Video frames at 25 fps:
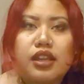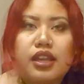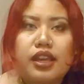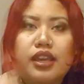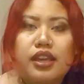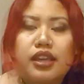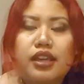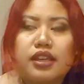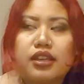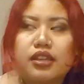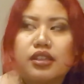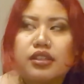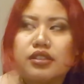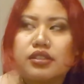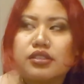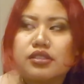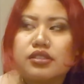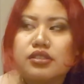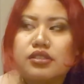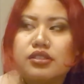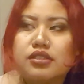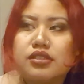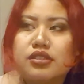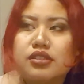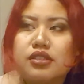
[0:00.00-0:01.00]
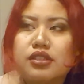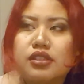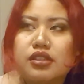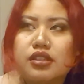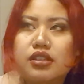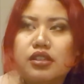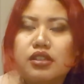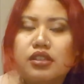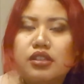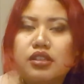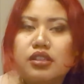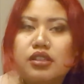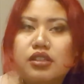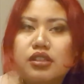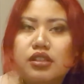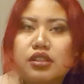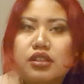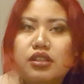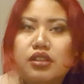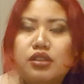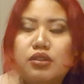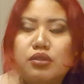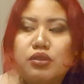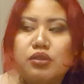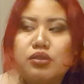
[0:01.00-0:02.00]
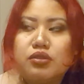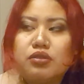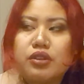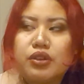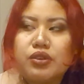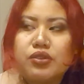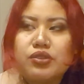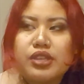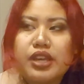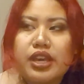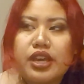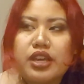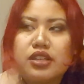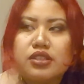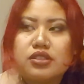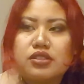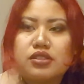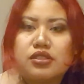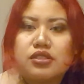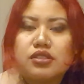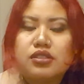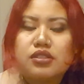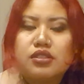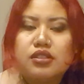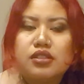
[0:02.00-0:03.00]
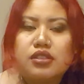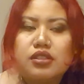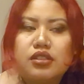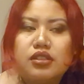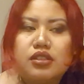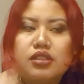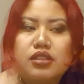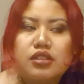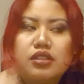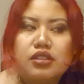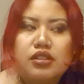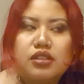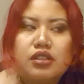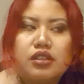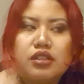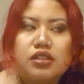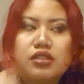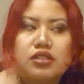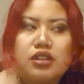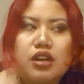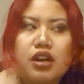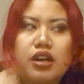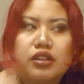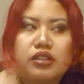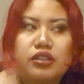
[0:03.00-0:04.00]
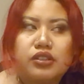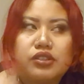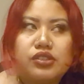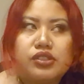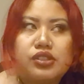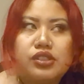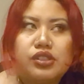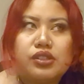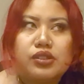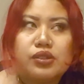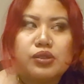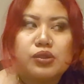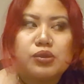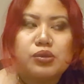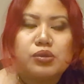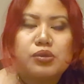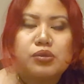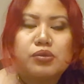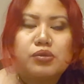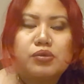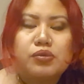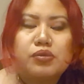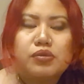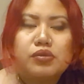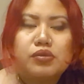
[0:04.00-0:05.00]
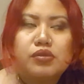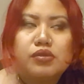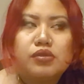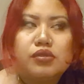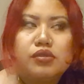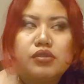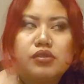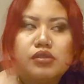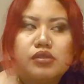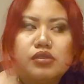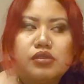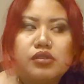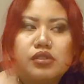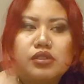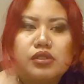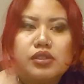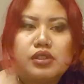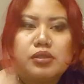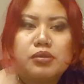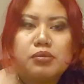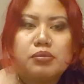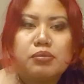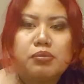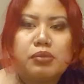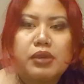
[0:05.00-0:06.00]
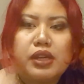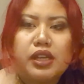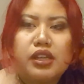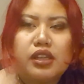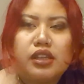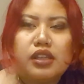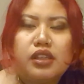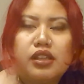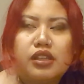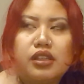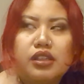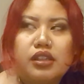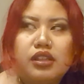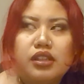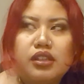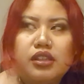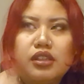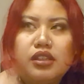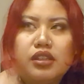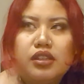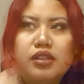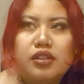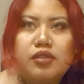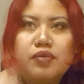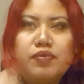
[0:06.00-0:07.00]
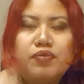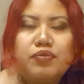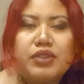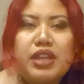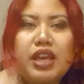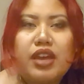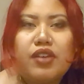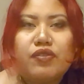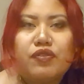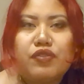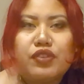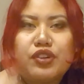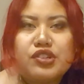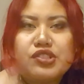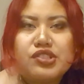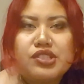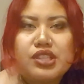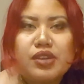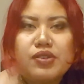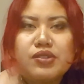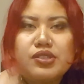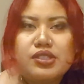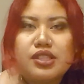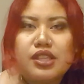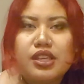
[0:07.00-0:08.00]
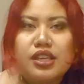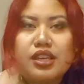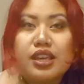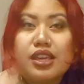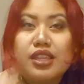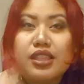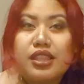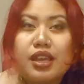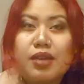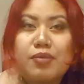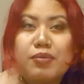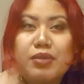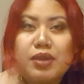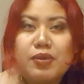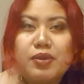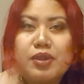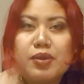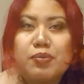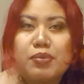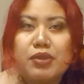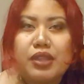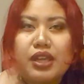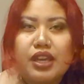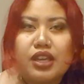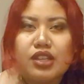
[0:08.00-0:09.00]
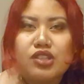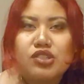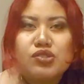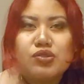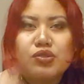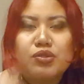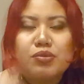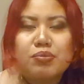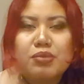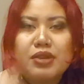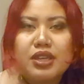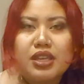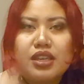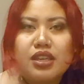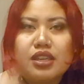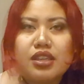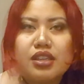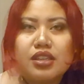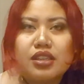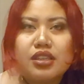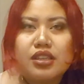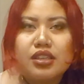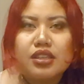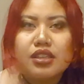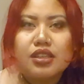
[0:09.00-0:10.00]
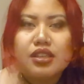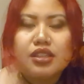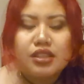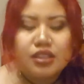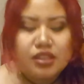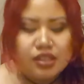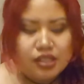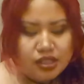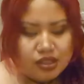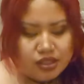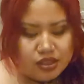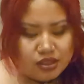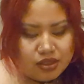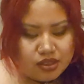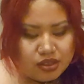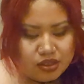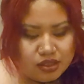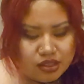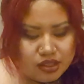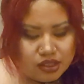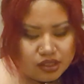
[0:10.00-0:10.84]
and well, Rose has a daughter too. But at first, I was thinking that maybe Blanche would be the